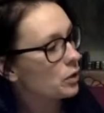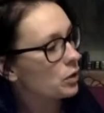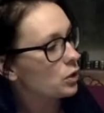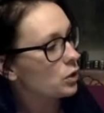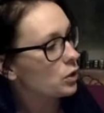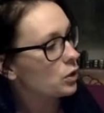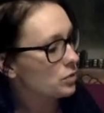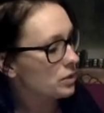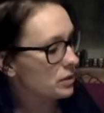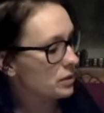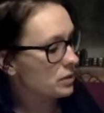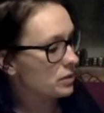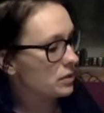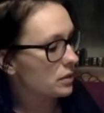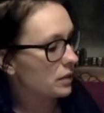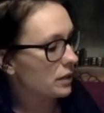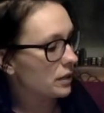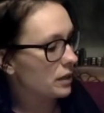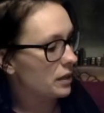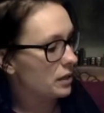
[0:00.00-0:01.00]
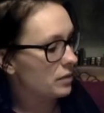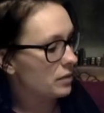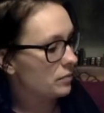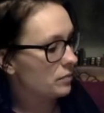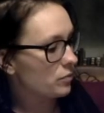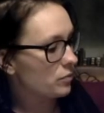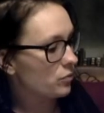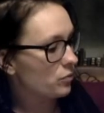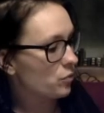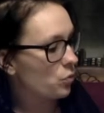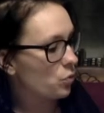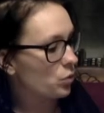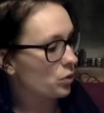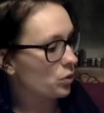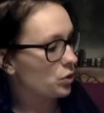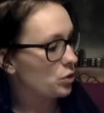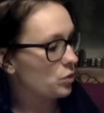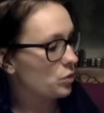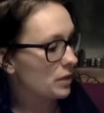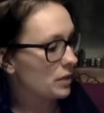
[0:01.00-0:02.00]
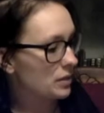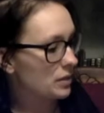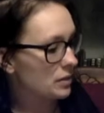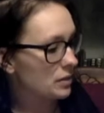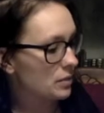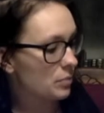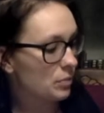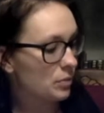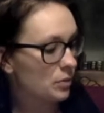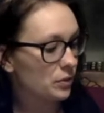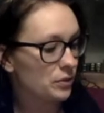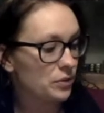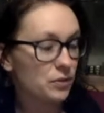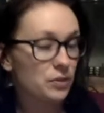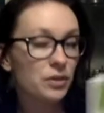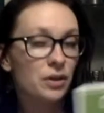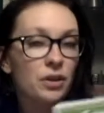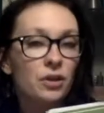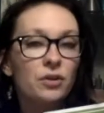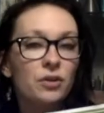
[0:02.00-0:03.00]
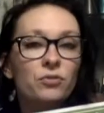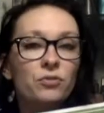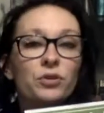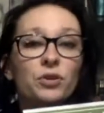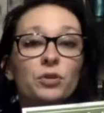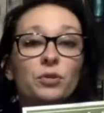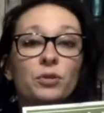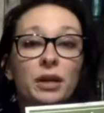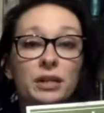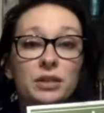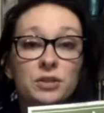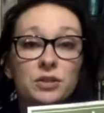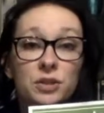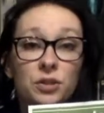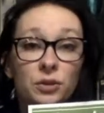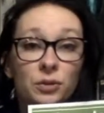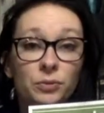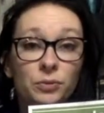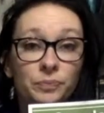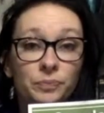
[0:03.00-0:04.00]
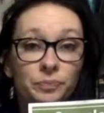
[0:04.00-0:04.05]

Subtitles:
unit study for U.S. symbols for grade 2.